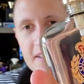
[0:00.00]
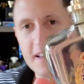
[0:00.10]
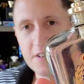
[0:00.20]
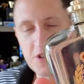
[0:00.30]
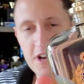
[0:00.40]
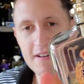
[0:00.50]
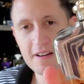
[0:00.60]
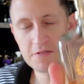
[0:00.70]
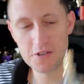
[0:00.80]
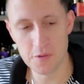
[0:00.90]
and shout
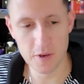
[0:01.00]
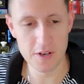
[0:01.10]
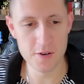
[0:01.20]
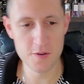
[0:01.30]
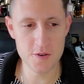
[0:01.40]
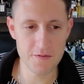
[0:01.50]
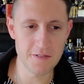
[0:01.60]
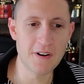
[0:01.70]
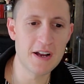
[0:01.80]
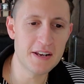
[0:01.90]
out to Anuj
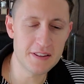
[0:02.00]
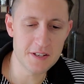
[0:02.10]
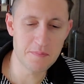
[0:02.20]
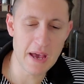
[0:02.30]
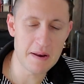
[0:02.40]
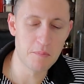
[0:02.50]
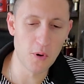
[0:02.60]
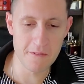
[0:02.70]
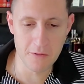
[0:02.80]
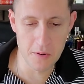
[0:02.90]
for finding this bad
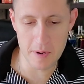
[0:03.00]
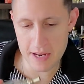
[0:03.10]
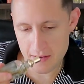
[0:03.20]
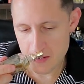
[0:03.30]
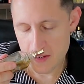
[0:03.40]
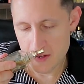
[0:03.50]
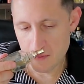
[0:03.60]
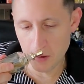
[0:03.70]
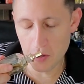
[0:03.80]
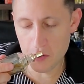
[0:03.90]
boy for me.
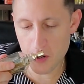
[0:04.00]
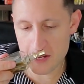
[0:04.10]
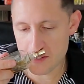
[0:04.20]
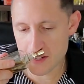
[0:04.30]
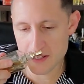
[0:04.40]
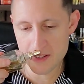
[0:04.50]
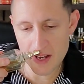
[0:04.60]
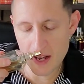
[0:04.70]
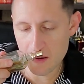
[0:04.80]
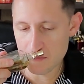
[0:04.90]
Polo Crest is
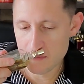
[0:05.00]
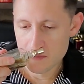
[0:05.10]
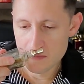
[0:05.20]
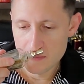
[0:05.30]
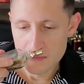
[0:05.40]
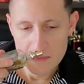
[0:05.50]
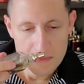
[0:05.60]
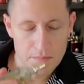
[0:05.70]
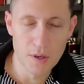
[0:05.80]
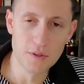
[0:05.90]
um,
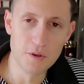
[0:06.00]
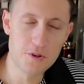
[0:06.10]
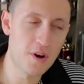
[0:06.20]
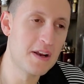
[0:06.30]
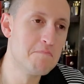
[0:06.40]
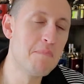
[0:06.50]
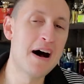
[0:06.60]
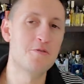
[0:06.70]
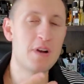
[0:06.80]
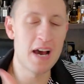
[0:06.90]
Polo trying to
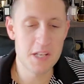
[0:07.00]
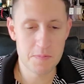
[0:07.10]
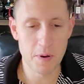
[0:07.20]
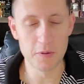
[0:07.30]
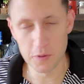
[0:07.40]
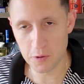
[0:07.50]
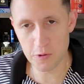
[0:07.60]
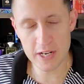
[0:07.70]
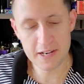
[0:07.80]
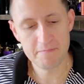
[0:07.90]
modernize Polo
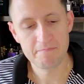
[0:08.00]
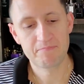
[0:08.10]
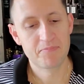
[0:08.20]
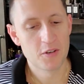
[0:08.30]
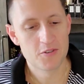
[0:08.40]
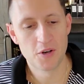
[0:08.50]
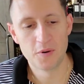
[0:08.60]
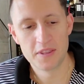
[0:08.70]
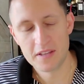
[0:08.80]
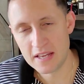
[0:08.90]
Green. So
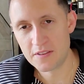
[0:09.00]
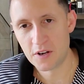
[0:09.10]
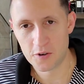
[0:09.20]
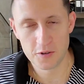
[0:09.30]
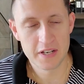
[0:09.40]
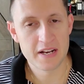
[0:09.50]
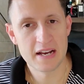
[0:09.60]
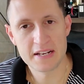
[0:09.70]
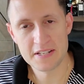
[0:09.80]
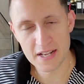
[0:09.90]
in, in the early
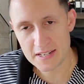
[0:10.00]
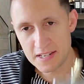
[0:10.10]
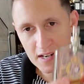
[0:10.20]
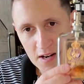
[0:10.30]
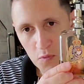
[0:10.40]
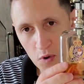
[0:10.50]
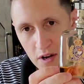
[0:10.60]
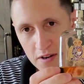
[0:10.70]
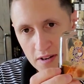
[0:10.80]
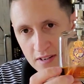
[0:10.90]
90s,
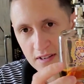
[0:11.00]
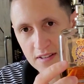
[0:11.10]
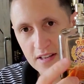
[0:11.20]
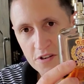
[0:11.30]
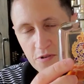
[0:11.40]
1991, they